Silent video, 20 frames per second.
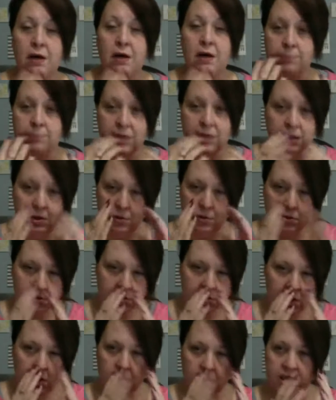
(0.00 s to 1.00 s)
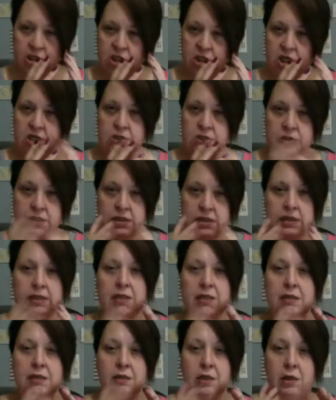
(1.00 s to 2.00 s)
my nose all congested
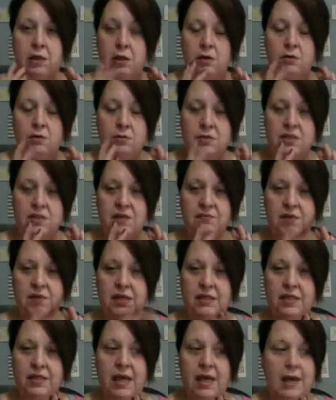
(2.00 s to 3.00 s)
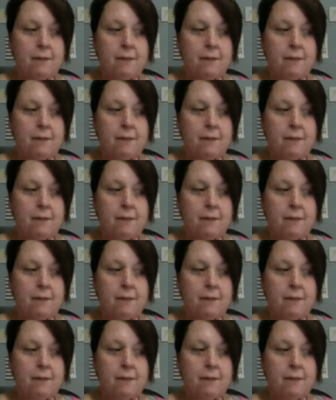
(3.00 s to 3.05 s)
and, you know, stuff like that.